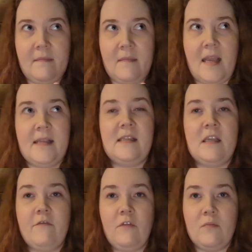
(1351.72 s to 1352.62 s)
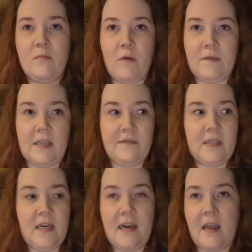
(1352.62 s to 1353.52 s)
has several motifs
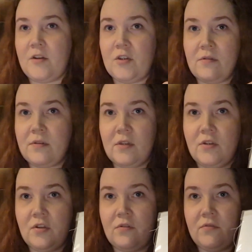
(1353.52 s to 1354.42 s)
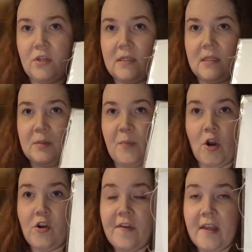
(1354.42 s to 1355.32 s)
in it. I chose to do just this
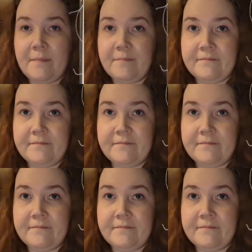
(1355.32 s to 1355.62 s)
part of it.